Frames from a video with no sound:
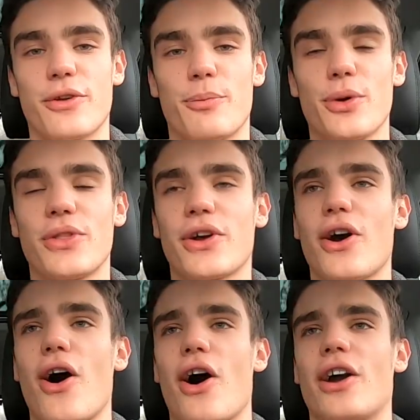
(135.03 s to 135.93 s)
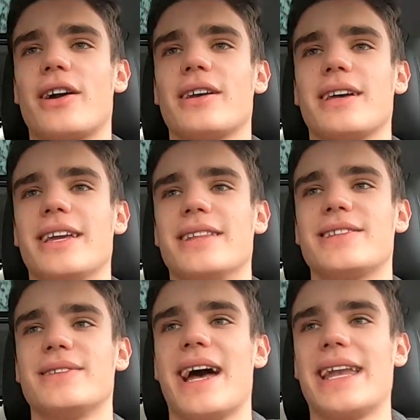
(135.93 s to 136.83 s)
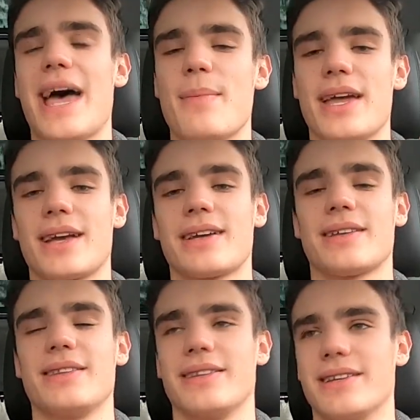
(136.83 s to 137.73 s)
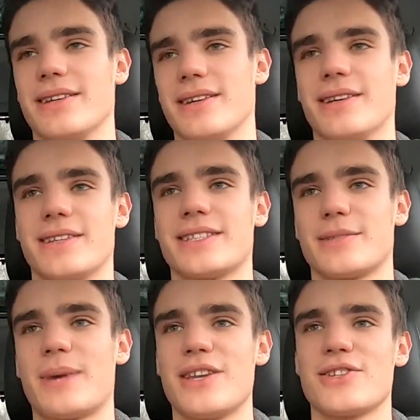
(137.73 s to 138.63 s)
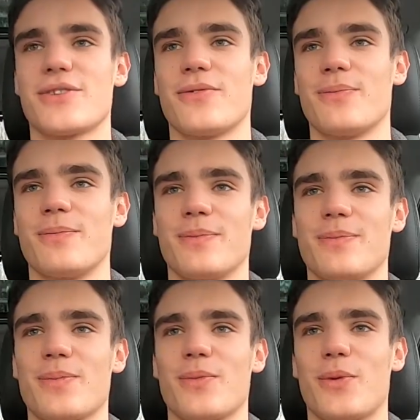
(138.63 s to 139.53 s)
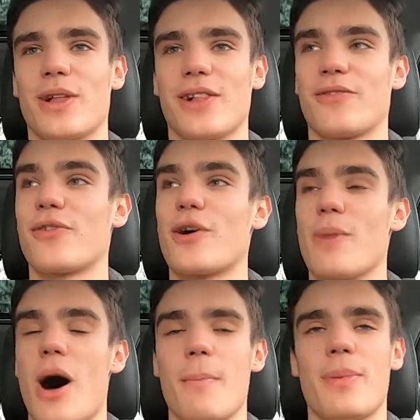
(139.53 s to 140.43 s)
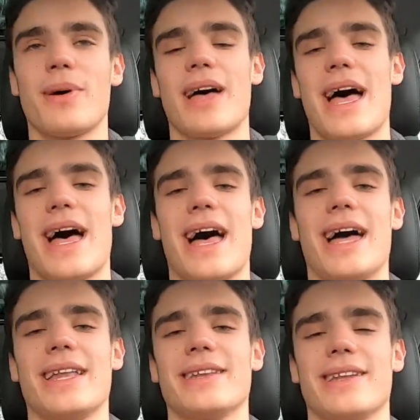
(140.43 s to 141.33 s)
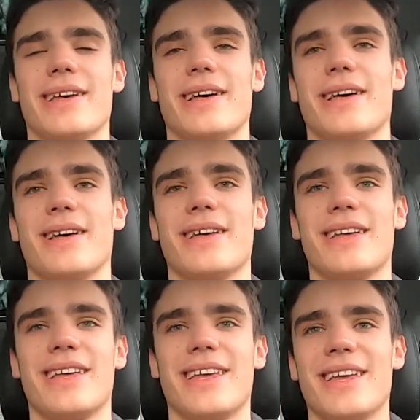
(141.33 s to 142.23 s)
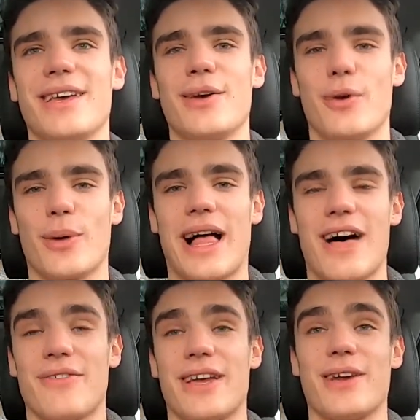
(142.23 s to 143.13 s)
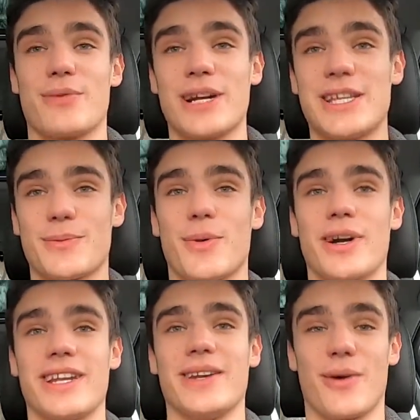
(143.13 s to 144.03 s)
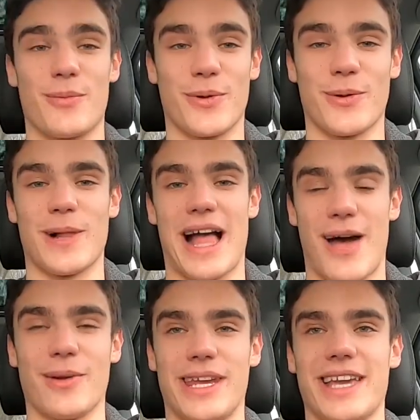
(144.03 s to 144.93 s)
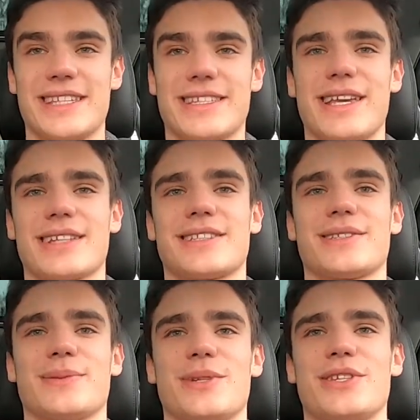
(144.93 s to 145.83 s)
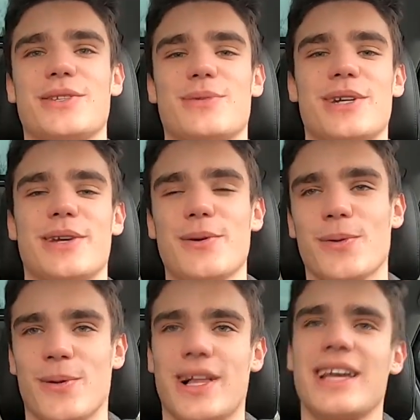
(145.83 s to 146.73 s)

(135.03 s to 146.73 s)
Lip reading: you put the car into dynamic, the suspension will firm up and you will have a really sporty normal Audi A6, which is really cool.